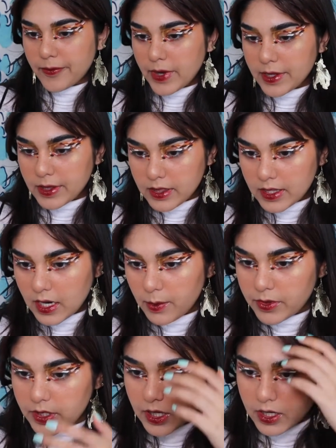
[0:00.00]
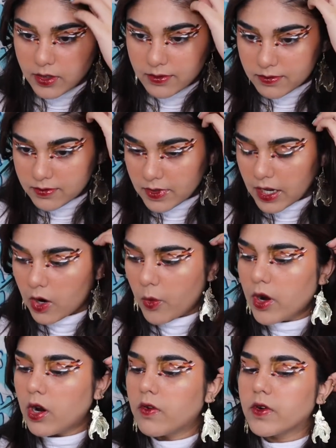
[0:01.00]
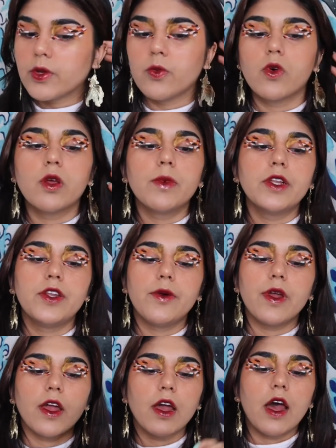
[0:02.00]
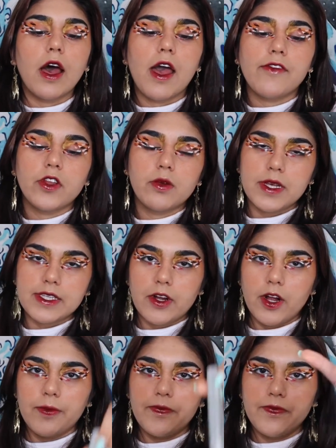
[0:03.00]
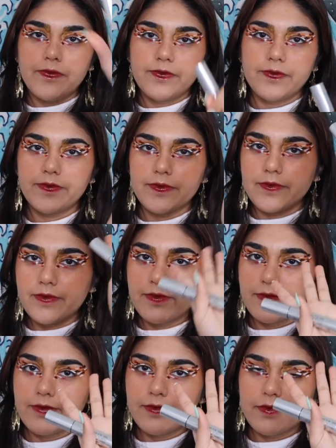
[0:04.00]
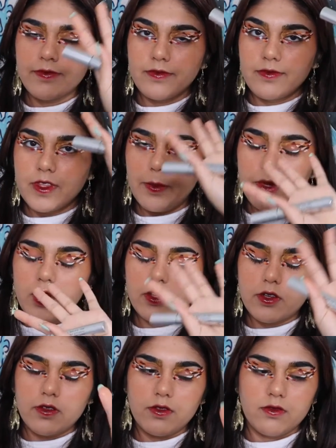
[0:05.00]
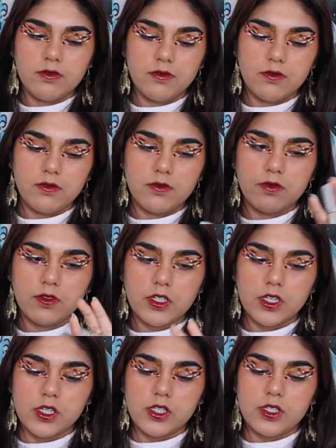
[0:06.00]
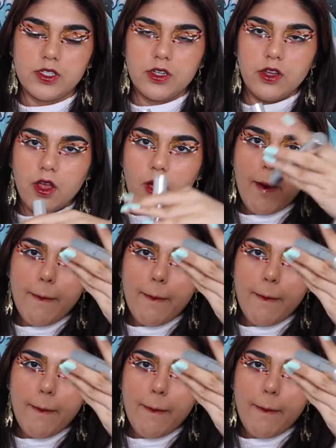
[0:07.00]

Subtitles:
I think that I'm done. I don't want to overdo. What am I doing? I have to do mascara. The Milk Kush